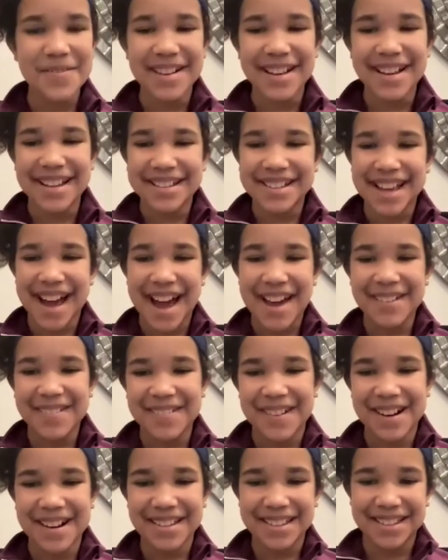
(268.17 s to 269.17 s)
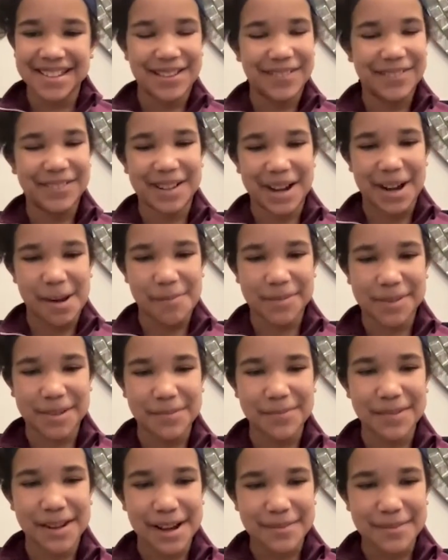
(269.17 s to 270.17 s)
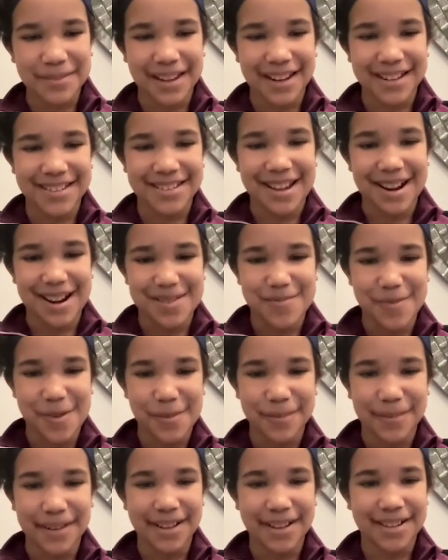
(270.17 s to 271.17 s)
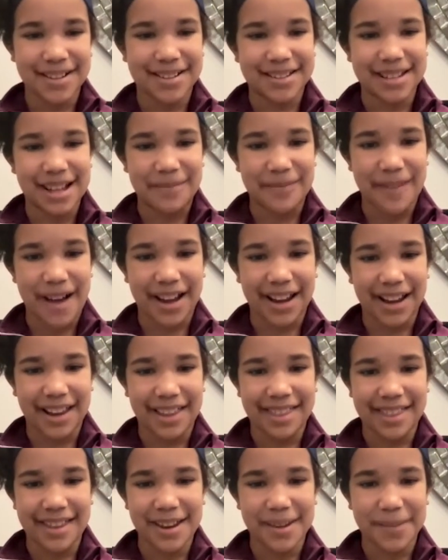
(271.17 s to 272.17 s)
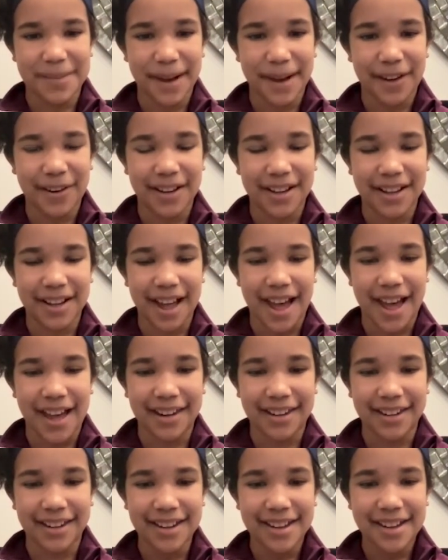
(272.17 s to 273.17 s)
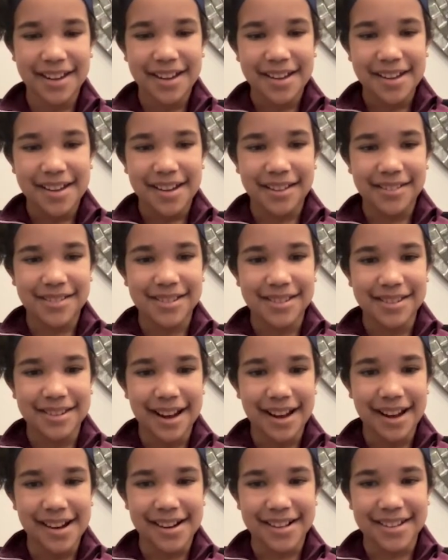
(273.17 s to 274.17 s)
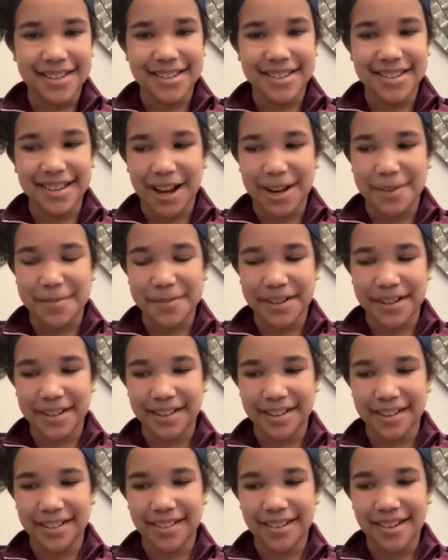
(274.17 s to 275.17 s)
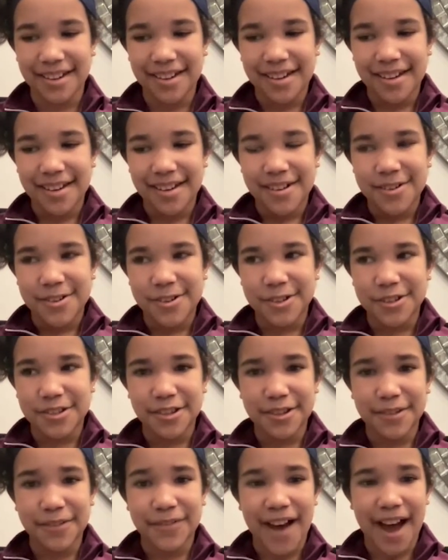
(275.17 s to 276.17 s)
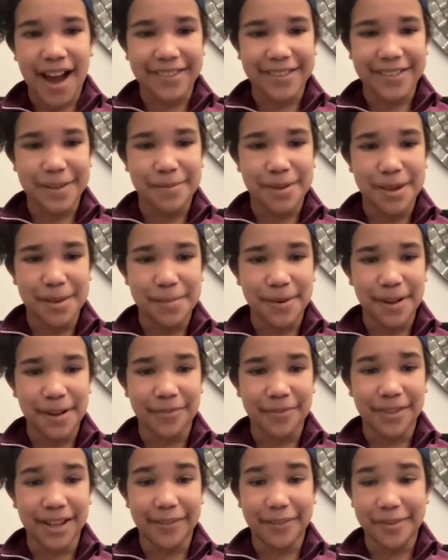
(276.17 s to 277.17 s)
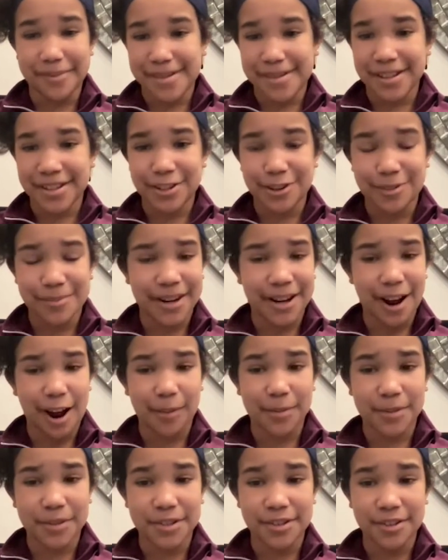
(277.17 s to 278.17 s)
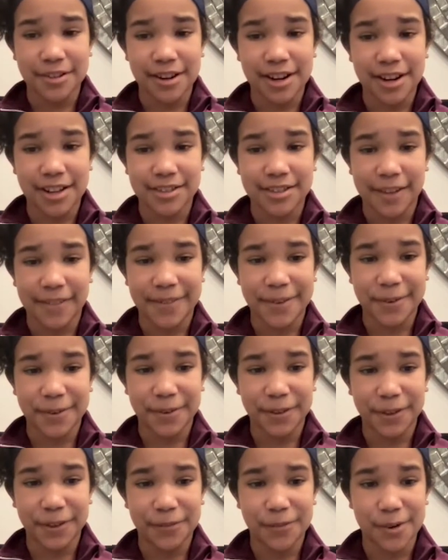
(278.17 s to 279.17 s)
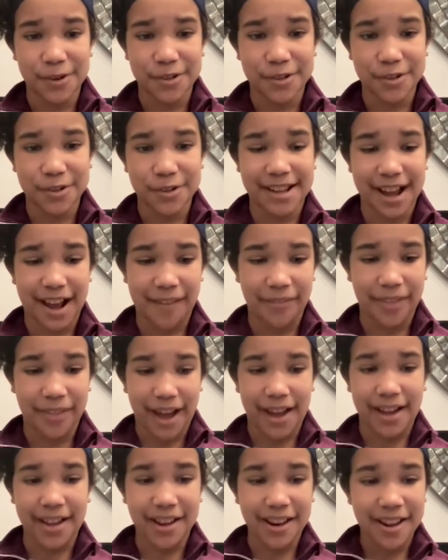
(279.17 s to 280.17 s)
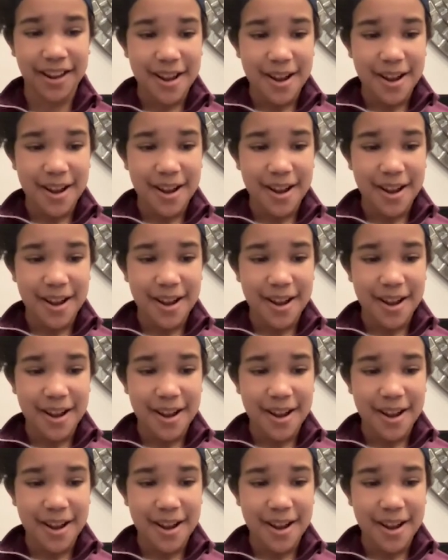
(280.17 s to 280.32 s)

It's kind of crazy sometimes. Sometimes I just take a moment to step back and think about it, and it's nuts. I mean, just the fact that people have given me so many opportunities, I feel really fortunate to have that.